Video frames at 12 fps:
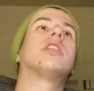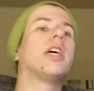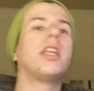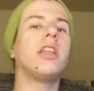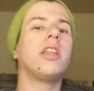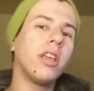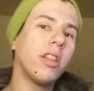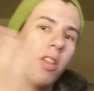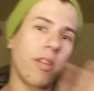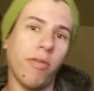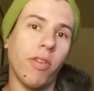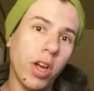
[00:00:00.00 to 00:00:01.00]
to anything
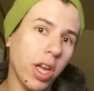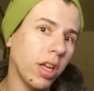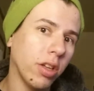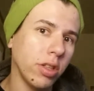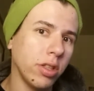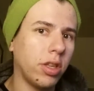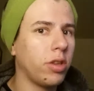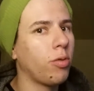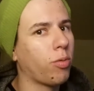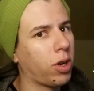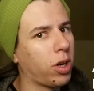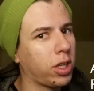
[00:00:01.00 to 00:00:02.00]
the fuck else that you
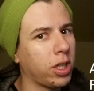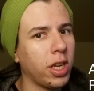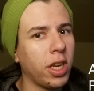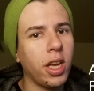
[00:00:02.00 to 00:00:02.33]
want.